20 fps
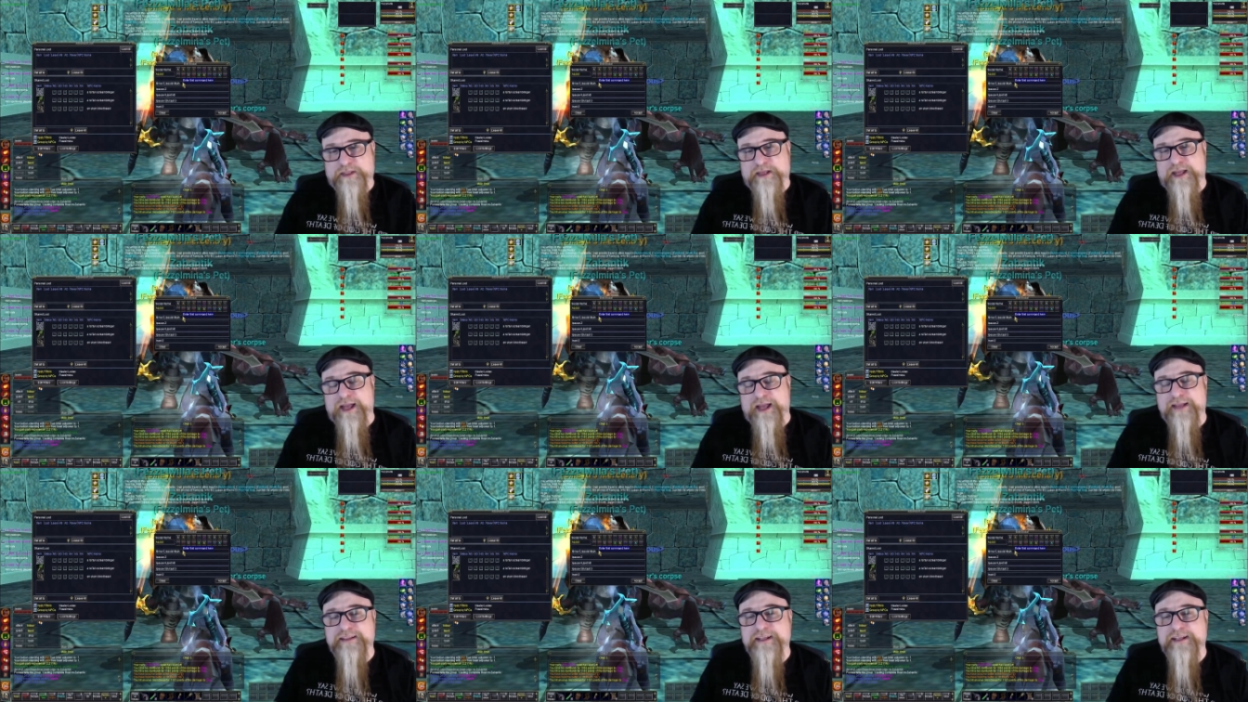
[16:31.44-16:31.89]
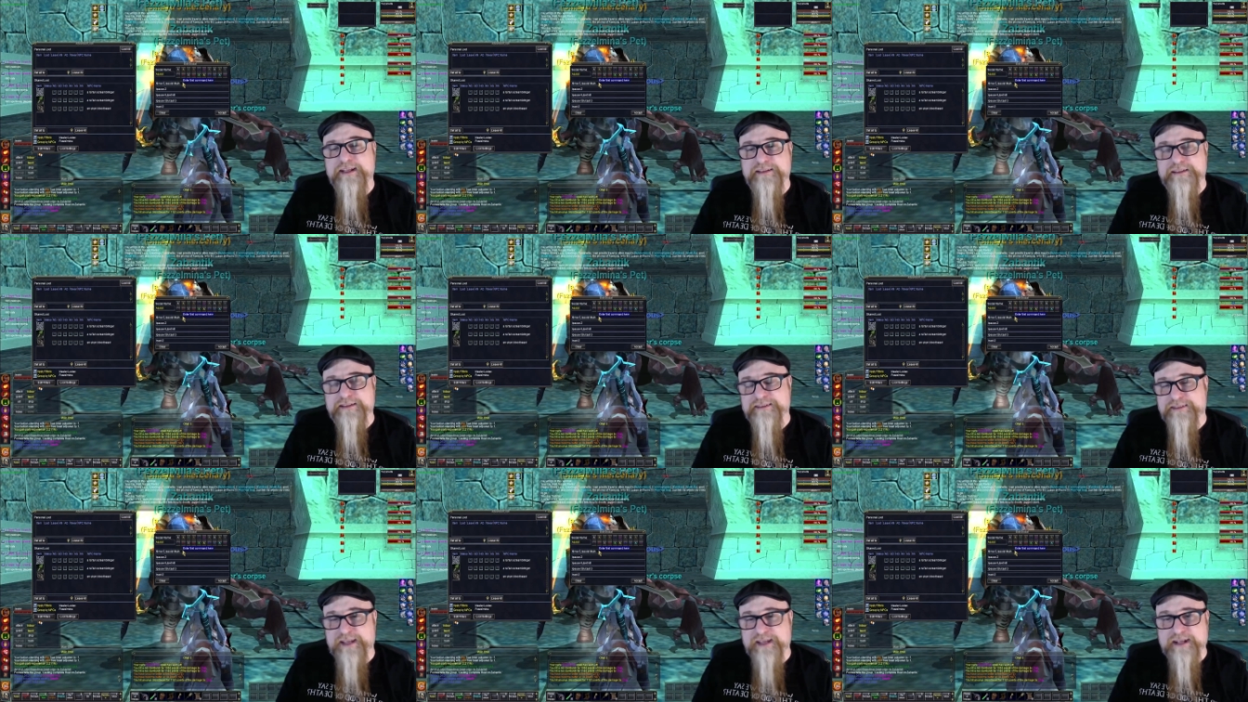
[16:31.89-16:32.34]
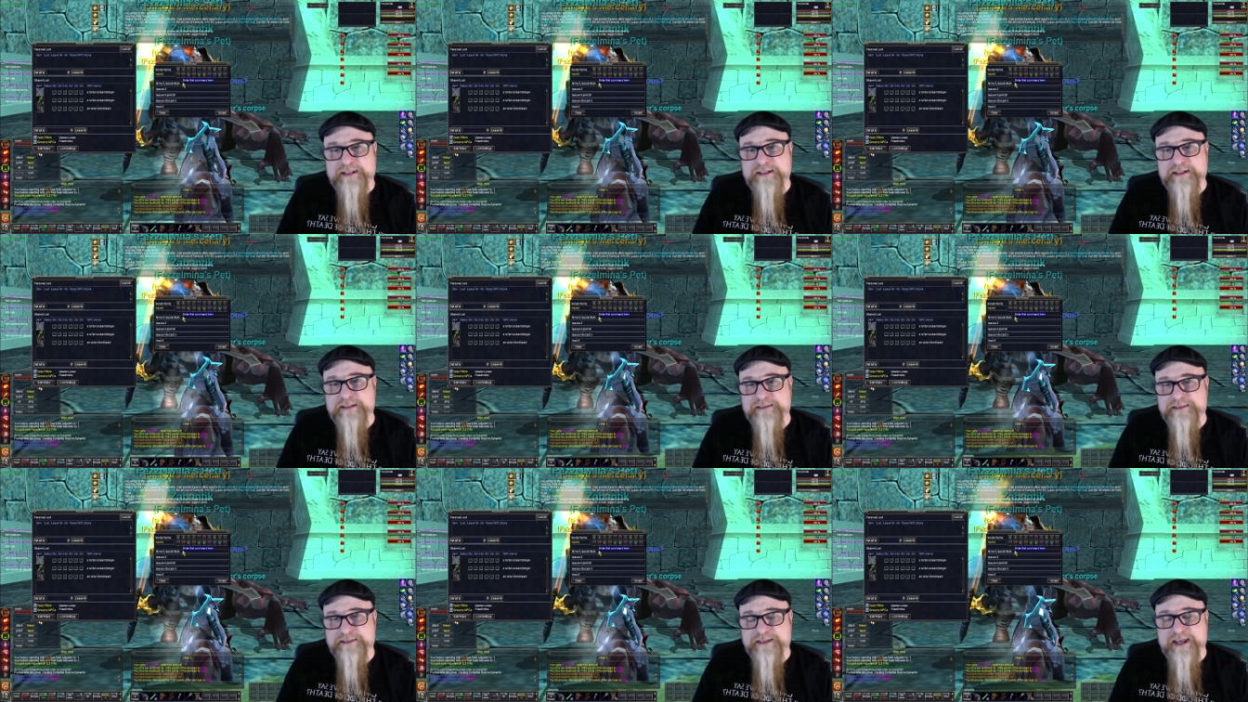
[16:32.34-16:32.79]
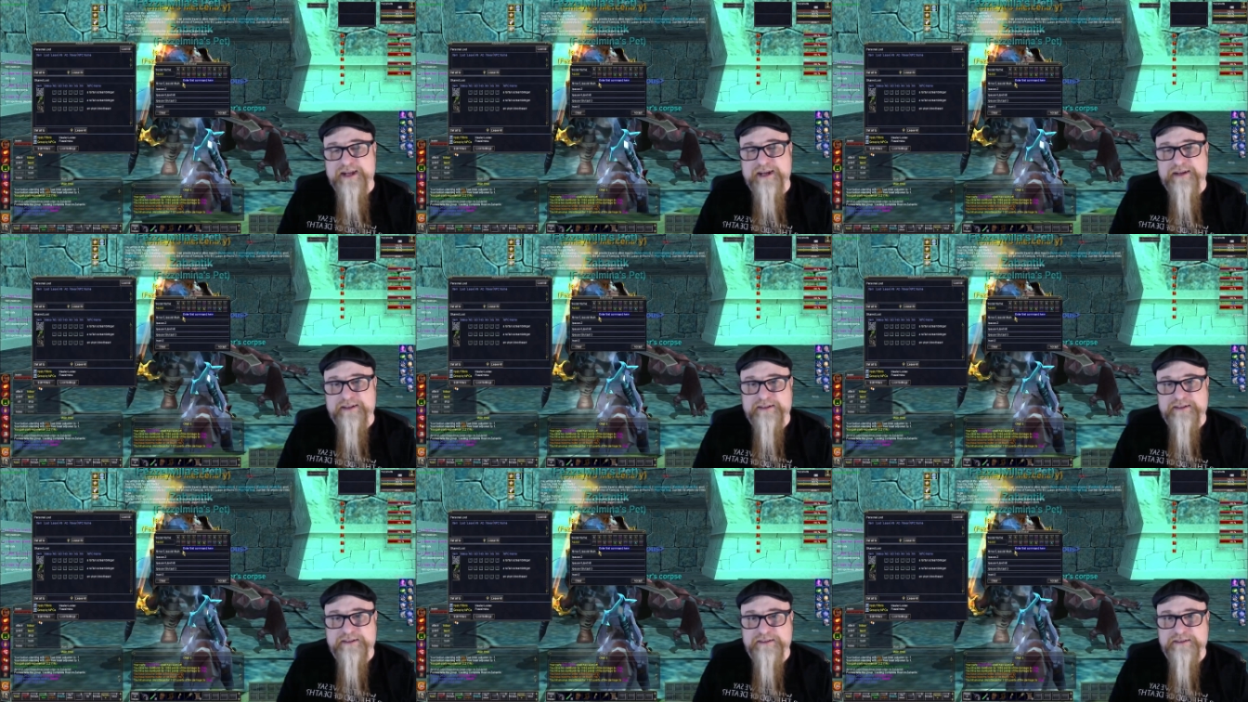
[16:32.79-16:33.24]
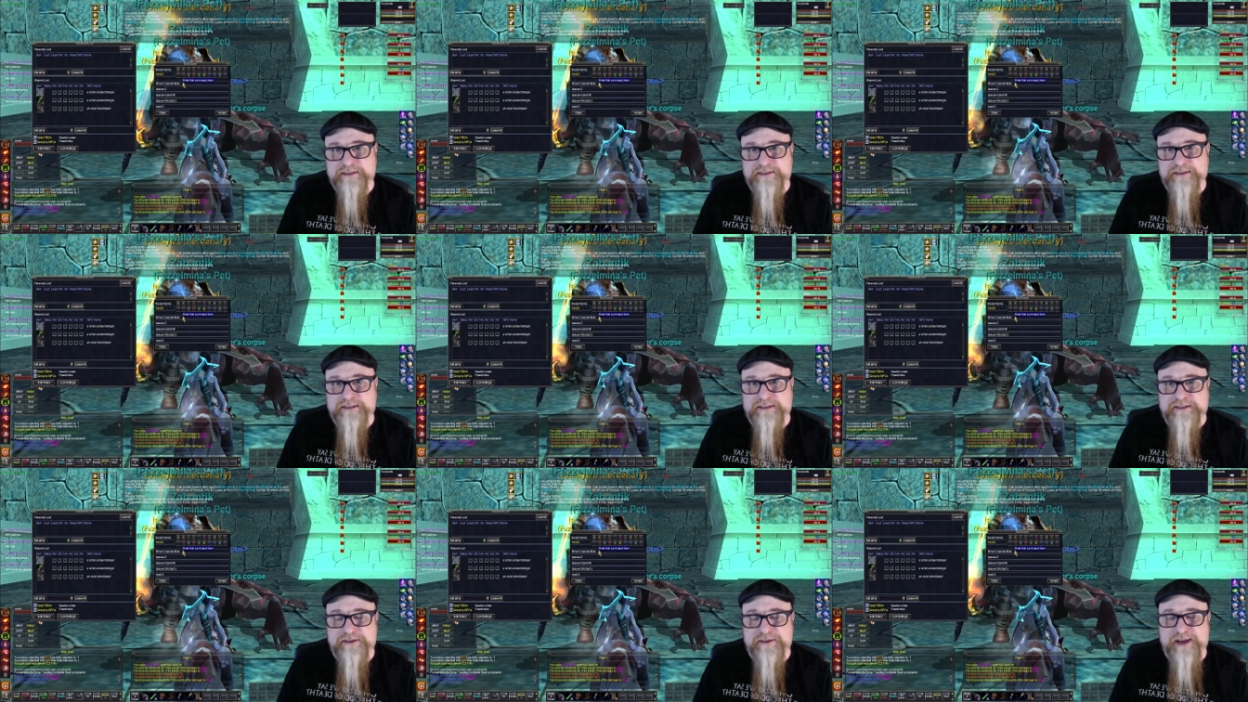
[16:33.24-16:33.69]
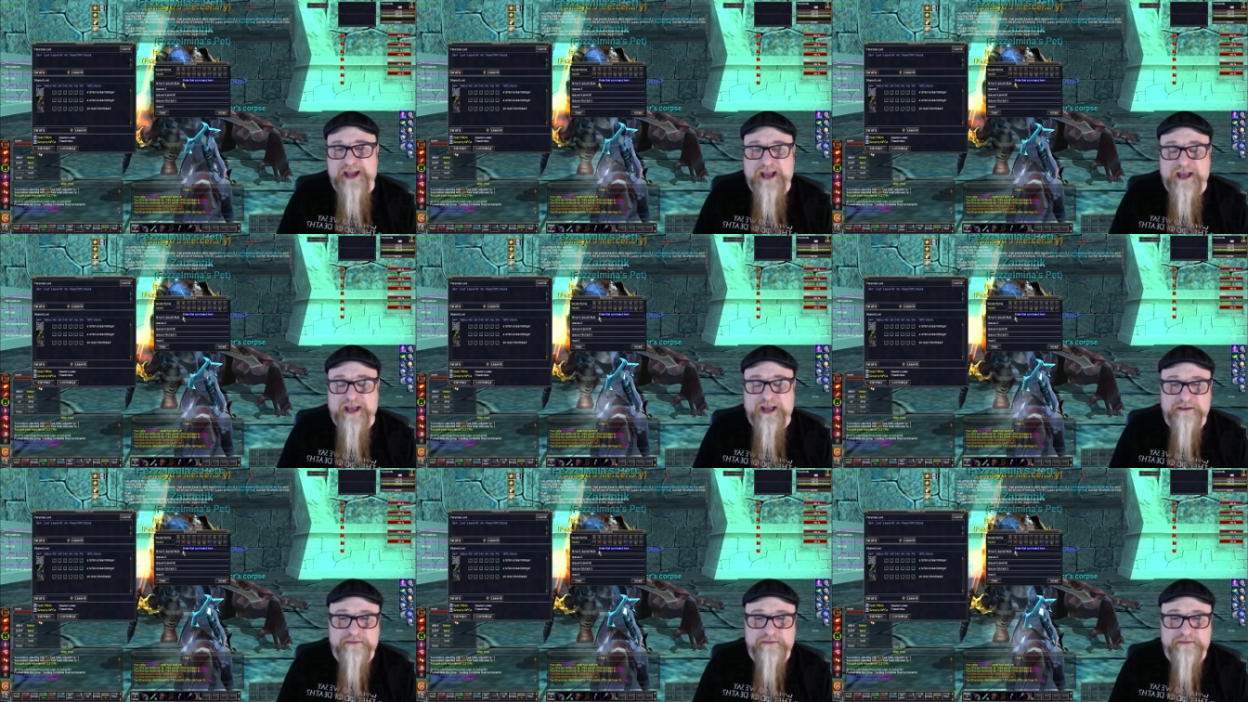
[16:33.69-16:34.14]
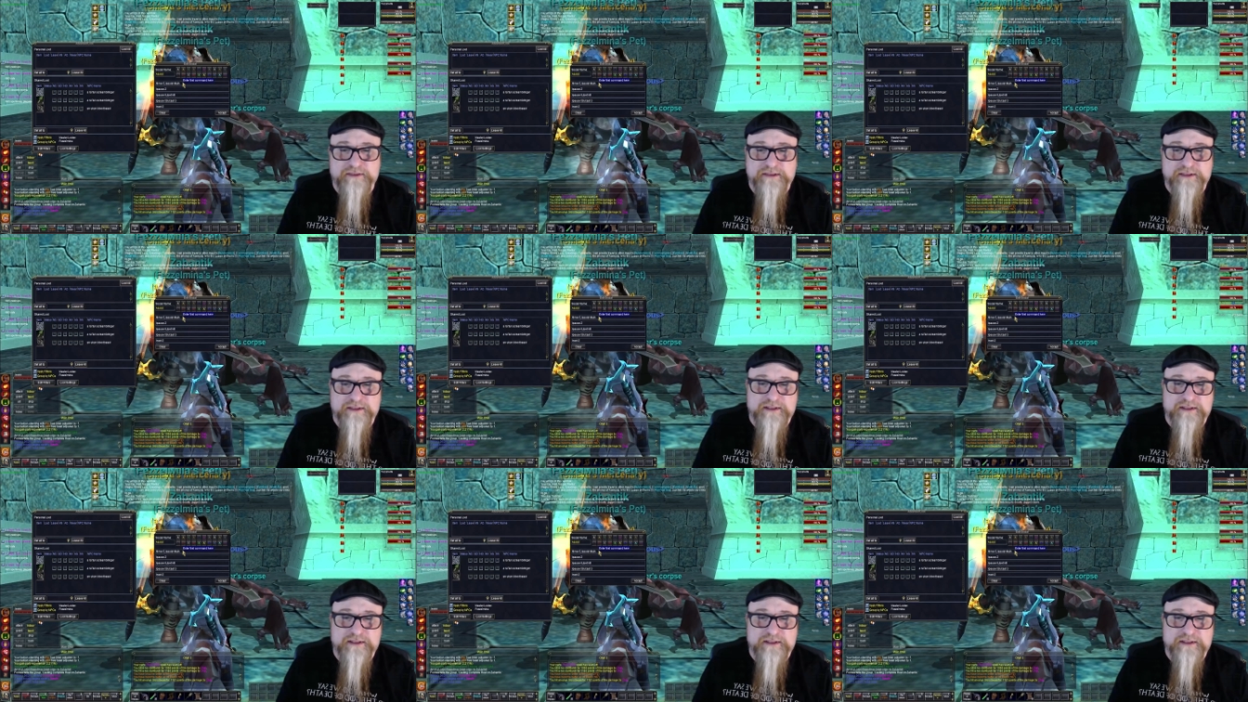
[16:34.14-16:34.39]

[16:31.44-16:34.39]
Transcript: and then the second character that you have